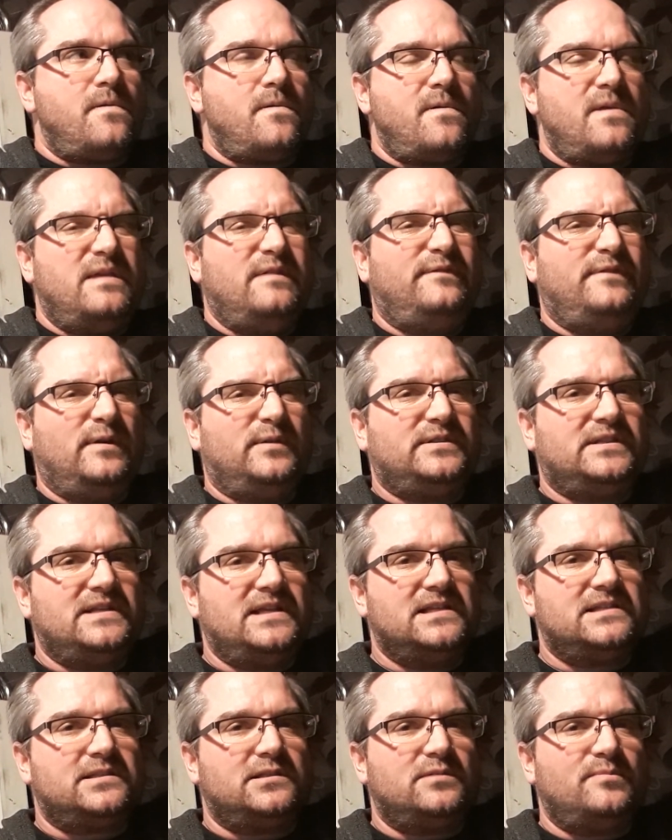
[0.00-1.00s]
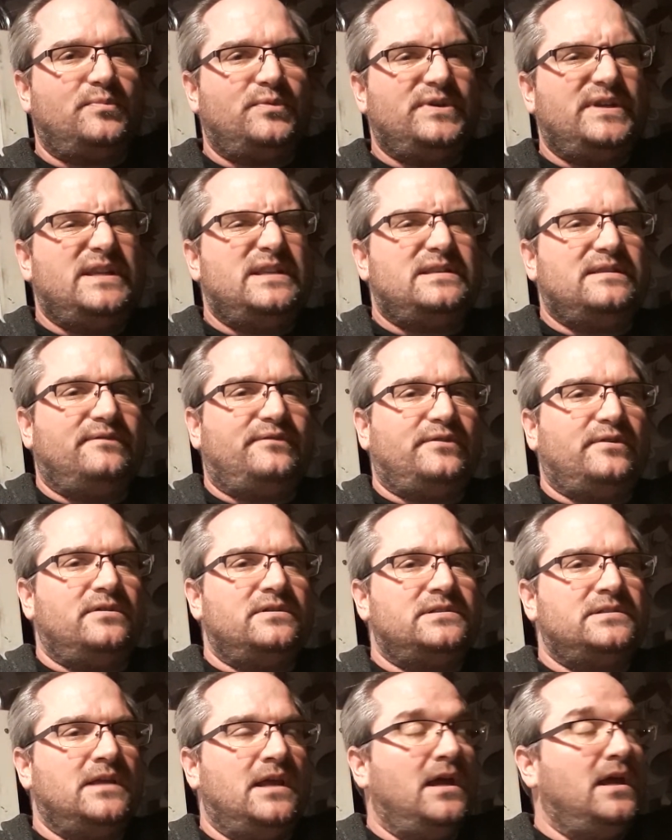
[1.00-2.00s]
He felt a nice little breeze at
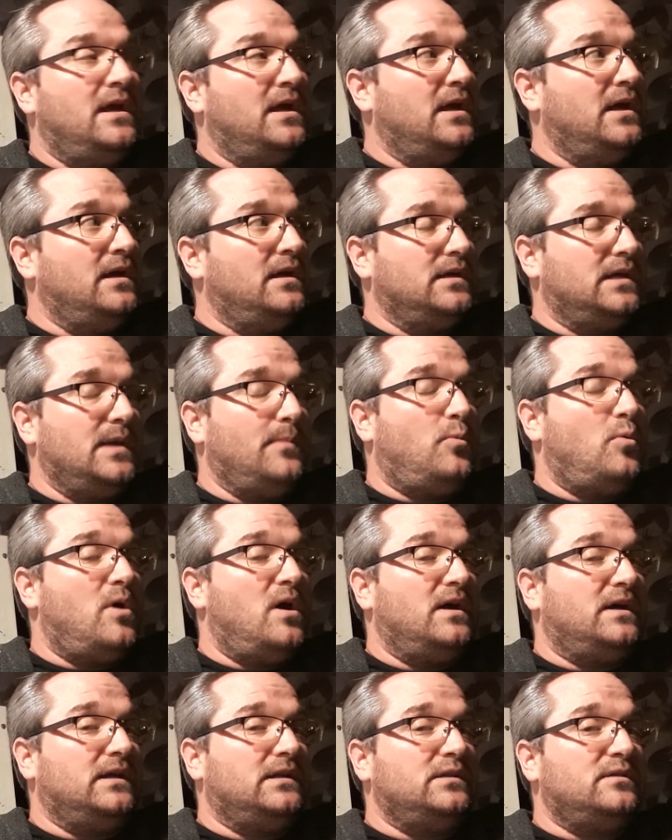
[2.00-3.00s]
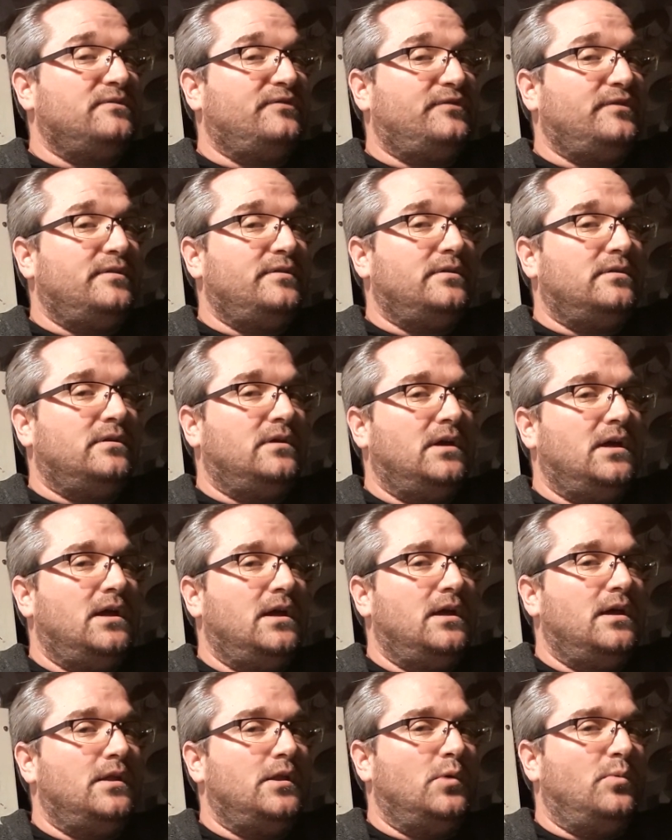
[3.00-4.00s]
first. Kept walking a little further.
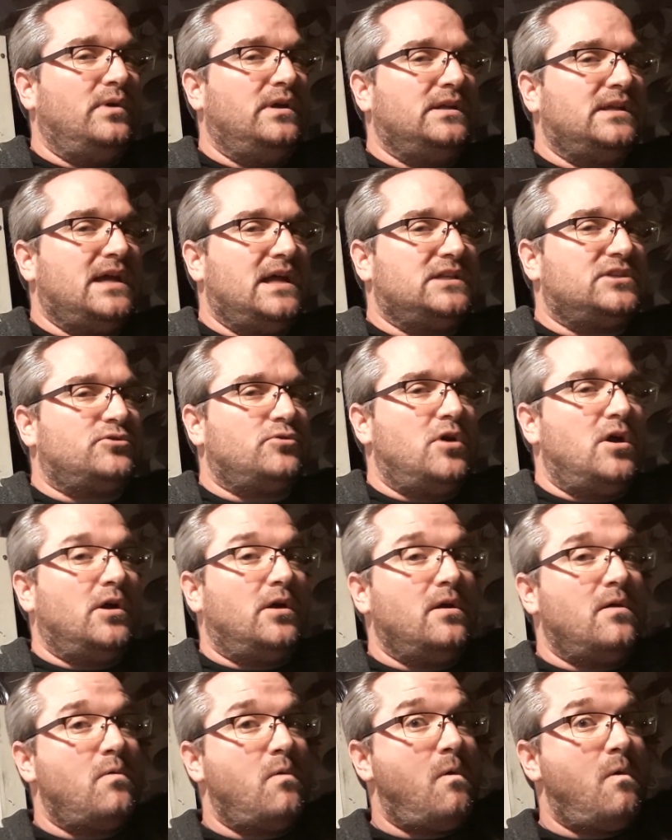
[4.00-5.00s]
The wind got stronger.